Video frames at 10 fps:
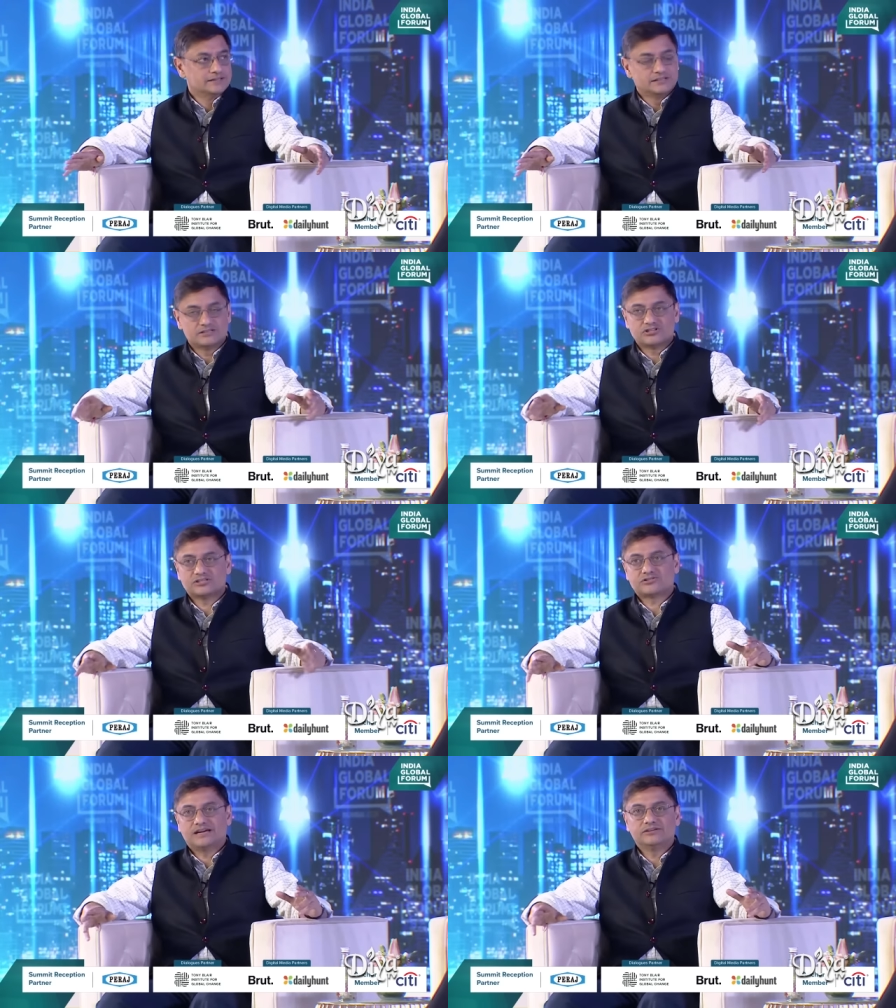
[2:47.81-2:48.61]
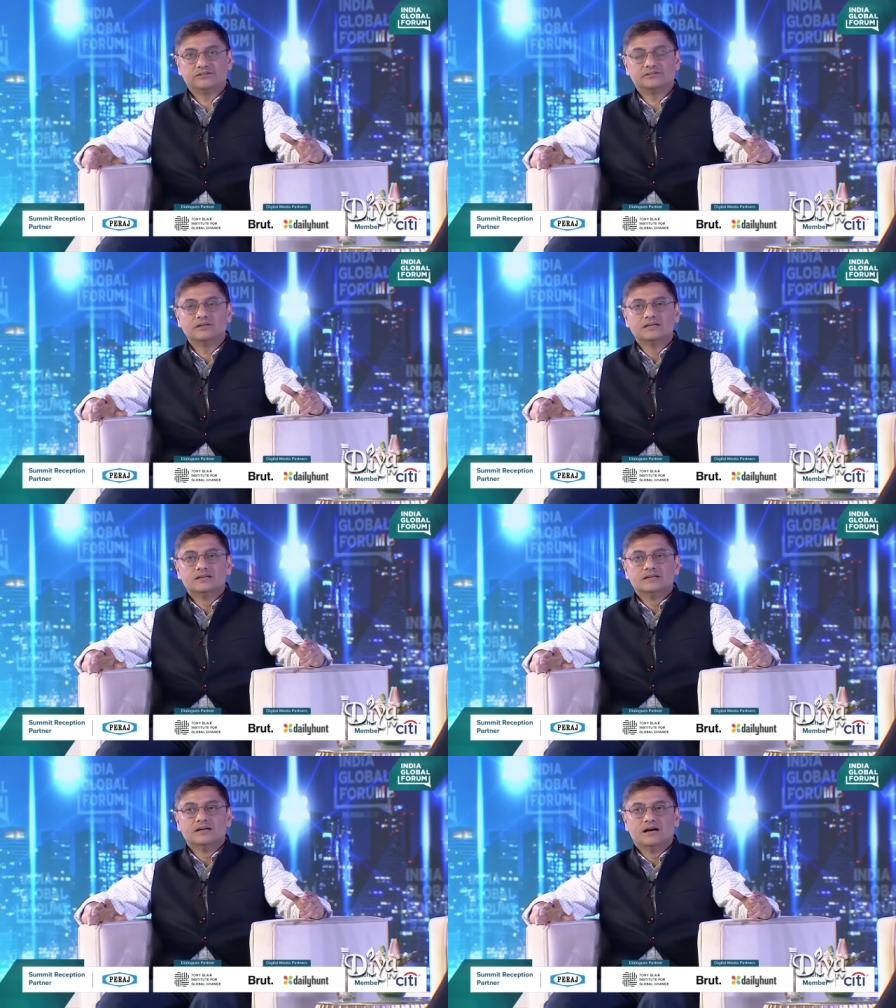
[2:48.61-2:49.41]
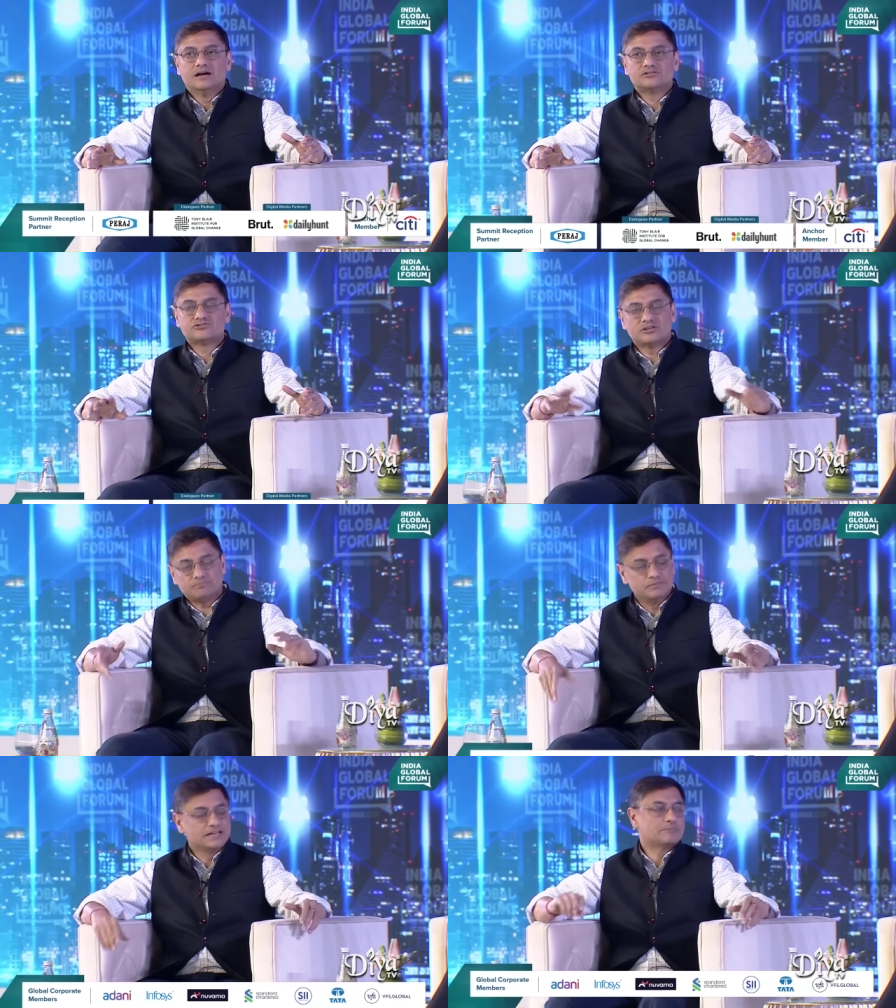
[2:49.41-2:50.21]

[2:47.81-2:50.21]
They're just trying to trip me